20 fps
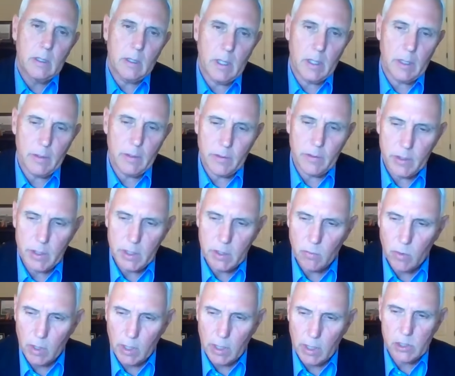uh,
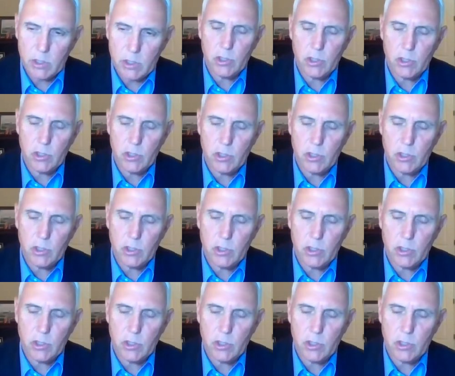the relation
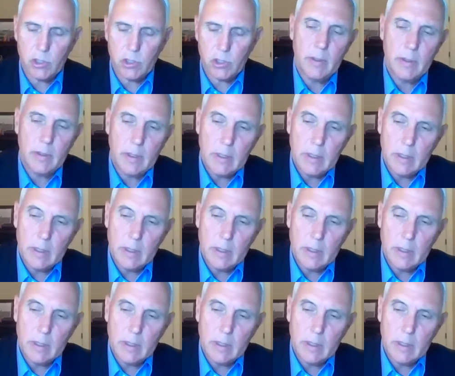bill,